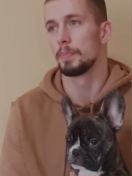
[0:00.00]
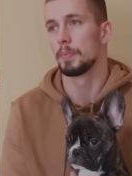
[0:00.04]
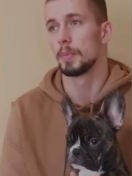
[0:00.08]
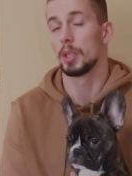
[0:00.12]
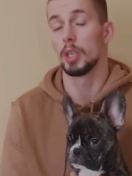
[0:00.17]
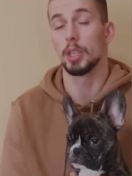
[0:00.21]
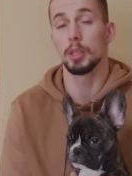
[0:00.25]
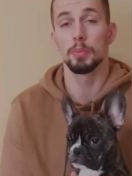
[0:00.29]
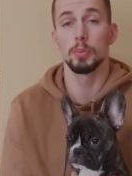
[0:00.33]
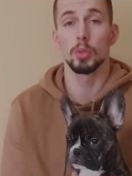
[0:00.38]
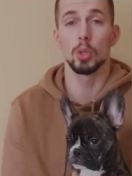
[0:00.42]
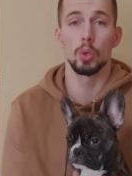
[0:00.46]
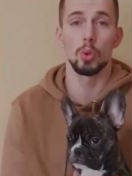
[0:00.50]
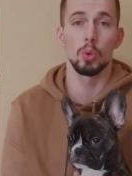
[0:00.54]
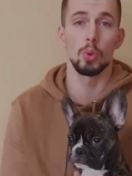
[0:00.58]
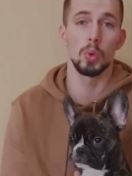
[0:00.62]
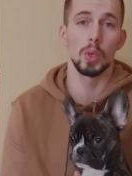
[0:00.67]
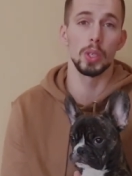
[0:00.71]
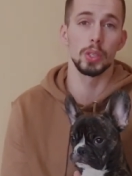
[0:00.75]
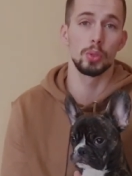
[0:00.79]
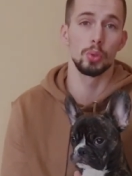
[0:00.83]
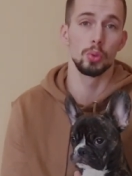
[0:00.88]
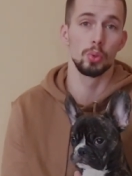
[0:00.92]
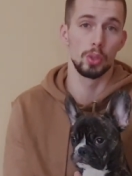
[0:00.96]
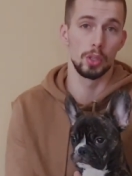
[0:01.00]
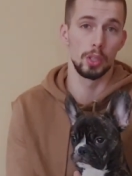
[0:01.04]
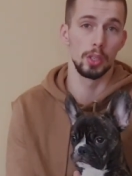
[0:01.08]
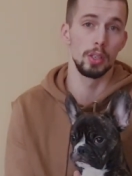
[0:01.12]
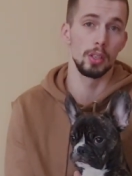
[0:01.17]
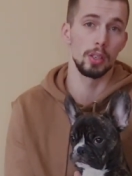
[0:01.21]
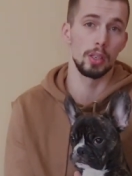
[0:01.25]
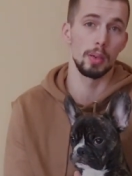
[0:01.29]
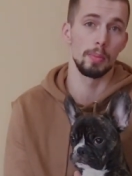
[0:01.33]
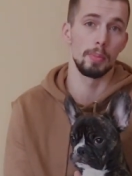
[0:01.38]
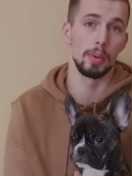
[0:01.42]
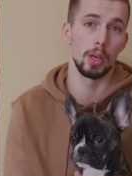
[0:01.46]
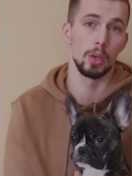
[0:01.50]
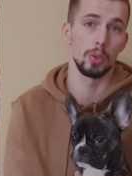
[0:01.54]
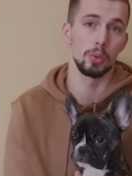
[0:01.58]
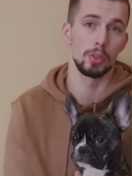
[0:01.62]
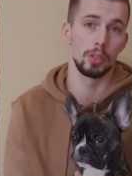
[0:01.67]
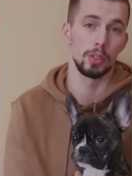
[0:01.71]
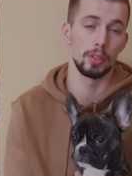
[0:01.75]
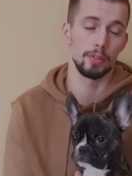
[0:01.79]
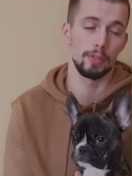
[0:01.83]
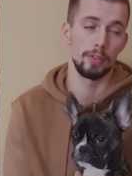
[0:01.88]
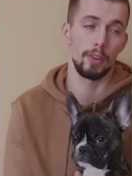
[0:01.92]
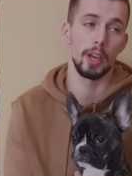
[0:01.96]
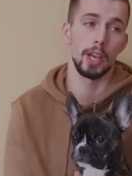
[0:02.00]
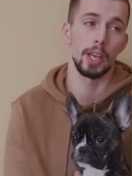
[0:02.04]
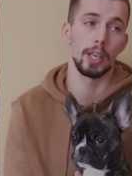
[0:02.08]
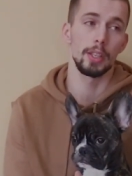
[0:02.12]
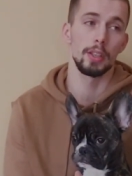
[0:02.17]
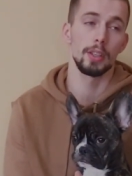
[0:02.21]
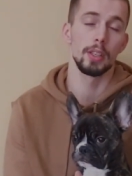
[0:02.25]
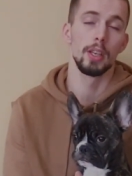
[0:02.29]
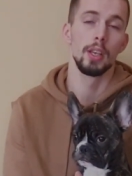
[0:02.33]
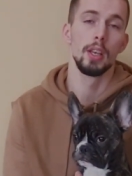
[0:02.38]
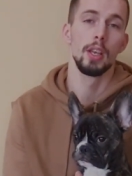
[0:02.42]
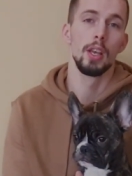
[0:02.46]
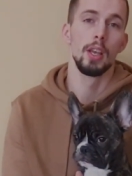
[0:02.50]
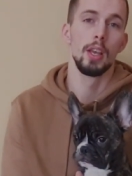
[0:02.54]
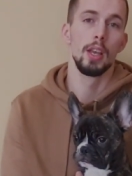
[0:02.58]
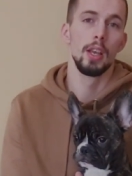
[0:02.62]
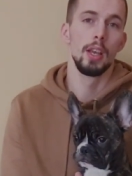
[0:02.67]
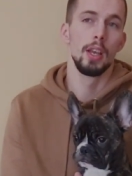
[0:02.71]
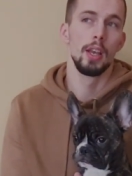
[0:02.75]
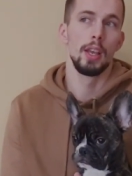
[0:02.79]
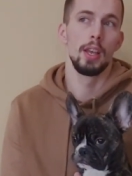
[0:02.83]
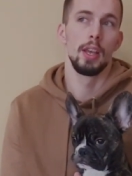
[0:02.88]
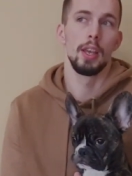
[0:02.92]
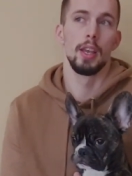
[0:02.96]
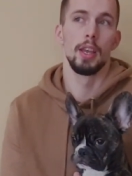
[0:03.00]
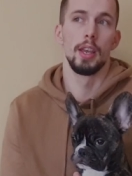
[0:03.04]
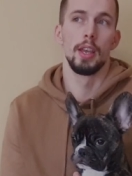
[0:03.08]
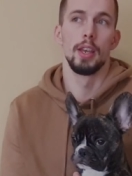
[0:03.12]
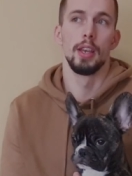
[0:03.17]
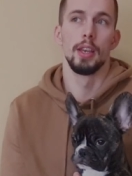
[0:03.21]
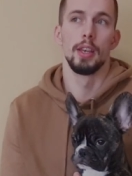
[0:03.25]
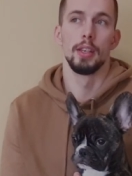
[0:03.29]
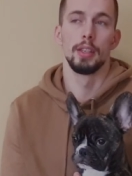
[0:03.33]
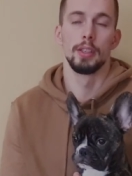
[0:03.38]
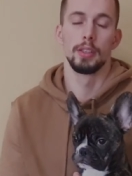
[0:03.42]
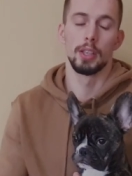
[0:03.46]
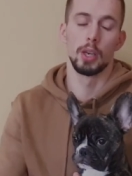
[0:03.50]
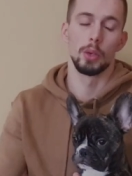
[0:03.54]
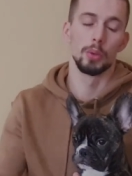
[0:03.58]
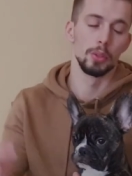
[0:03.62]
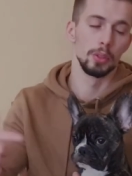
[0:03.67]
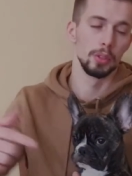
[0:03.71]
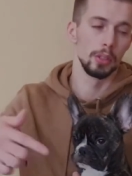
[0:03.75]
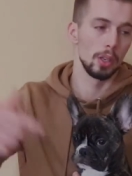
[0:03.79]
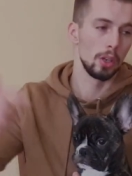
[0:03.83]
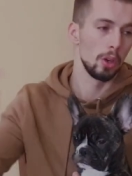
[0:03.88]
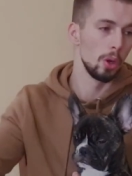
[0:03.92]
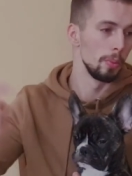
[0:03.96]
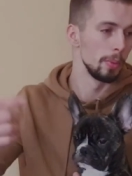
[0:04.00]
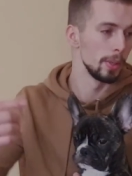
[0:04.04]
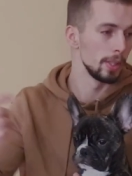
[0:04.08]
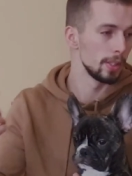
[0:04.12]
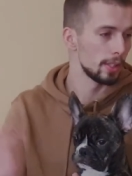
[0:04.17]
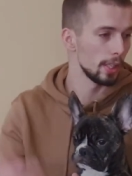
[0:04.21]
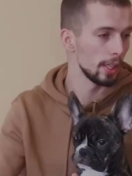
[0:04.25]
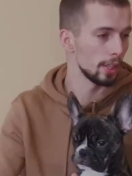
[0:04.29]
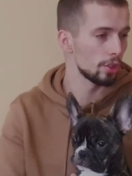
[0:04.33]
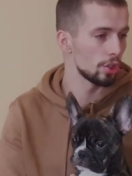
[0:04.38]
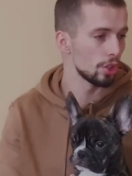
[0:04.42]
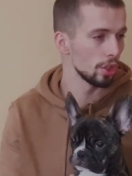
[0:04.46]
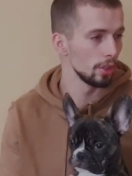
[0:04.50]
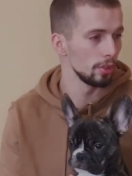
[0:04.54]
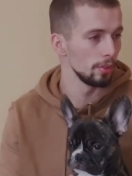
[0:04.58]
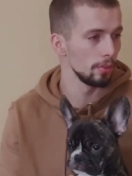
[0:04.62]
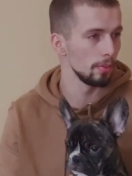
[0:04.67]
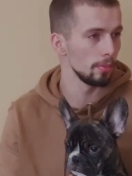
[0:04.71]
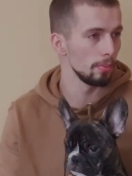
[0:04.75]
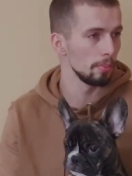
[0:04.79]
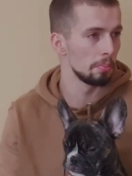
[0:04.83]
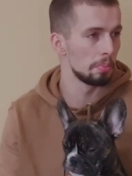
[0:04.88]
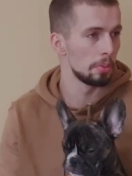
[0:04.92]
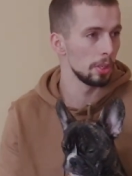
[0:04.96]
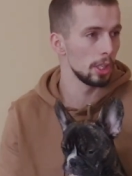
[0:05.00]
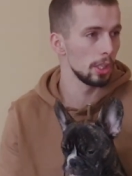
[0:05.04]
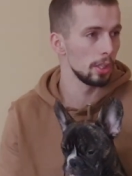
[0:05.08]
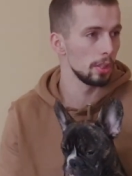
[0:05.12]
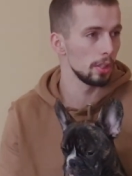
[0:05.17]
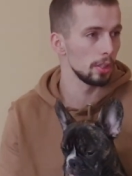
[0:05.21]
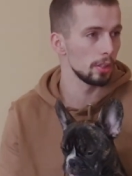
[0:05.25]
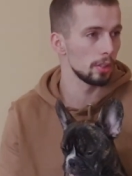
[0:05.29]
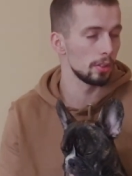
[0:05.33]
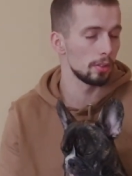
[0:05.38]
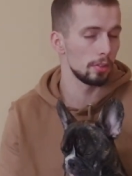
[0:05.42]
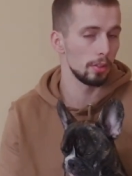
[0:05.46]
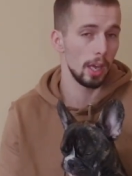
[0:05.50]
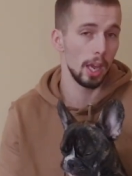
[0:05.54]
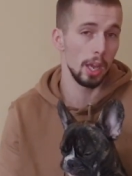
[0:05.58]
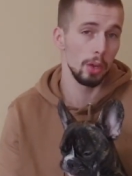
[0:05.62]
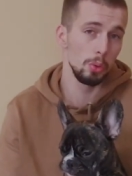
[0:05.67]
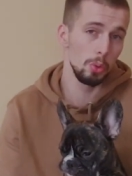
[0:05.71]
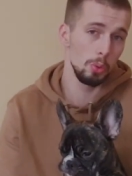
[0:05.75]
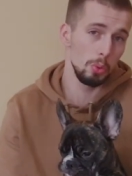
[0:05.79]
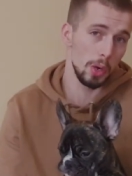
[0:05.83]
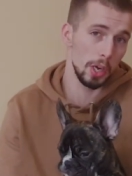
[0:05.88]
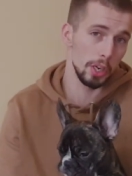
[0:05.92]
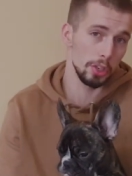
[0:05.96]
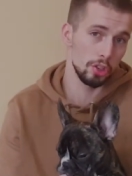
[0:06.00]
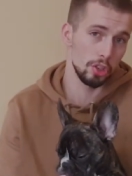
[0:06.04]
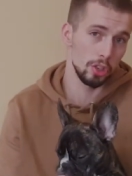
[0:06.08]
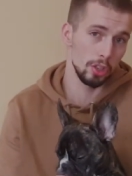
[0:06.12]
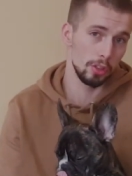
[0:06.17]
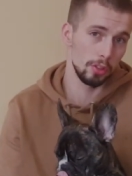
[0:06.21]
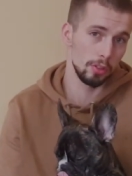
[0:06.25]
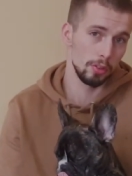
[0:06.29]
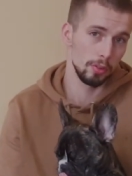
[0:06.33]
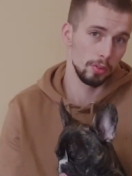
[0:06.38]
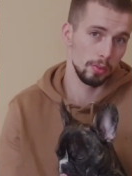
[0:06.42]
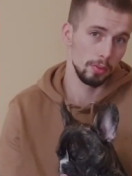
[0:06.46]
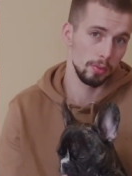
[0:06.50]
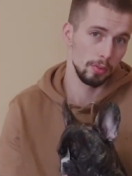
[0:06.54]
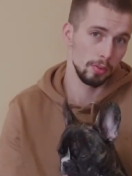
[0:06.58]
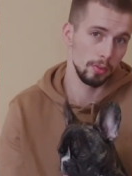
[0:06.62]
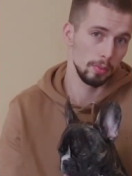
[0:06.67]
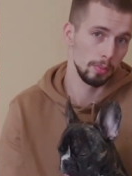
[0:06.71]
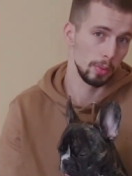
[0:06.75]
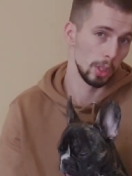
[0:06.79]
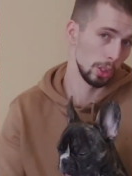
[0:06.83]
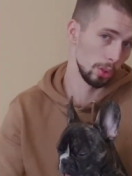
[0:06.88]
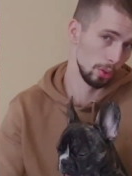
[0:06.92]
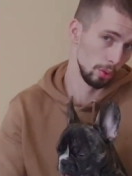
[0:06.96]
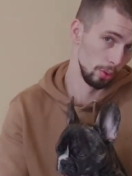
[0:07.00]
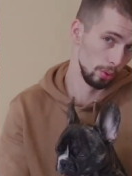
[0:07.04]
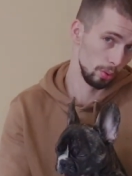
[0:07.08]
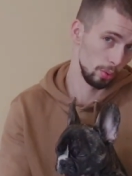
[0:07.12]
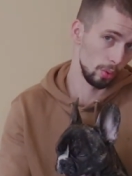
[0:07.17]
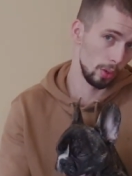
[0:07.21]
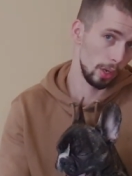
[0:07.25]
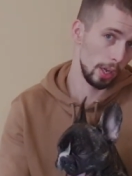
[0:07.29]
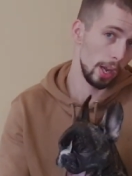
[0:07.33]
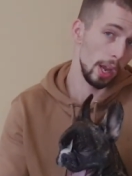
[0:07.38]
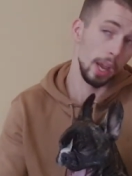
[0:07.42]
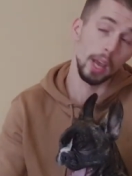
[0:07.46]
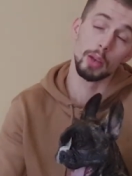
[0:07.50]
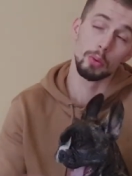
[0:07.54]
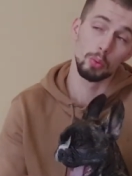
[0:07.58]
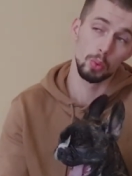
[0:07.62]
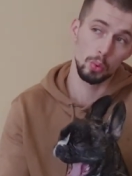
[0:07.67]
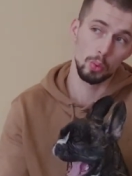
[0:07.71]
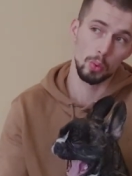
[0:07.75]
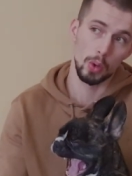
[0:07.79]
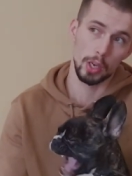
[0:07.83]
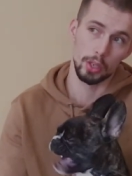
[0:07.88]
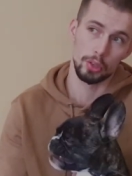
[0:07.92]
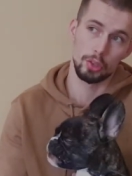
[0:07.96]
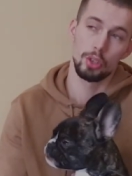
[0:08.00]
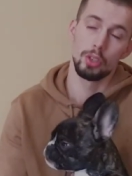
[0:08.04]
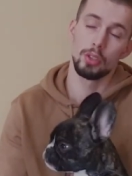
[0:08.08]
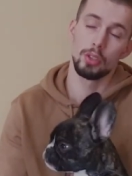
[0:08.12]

Let me know what you think about this fight and down in the comment section, but I will watch it, not going to lie, I will watch